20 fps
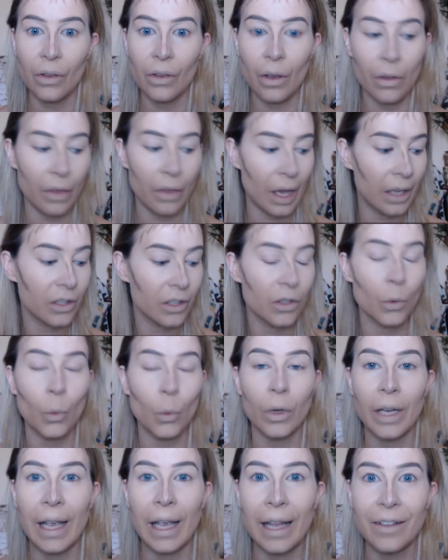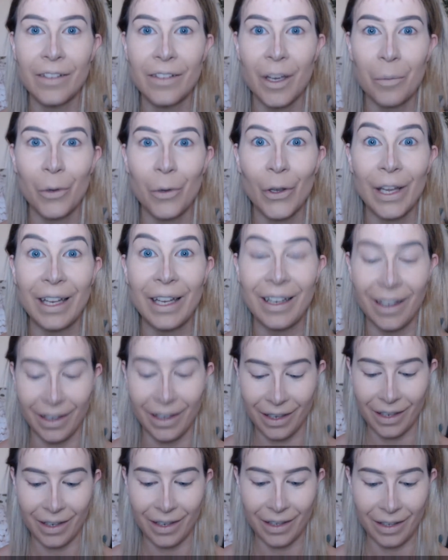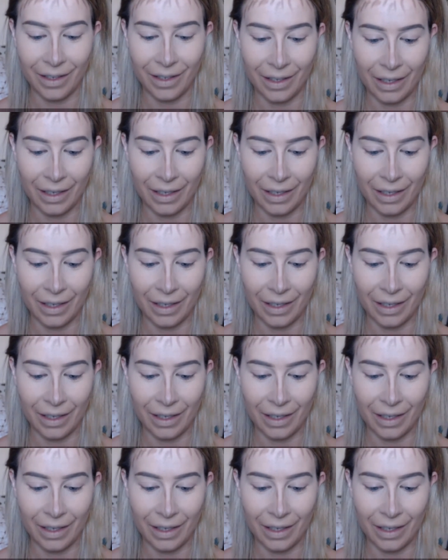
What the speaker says: So that's what I end up looking like.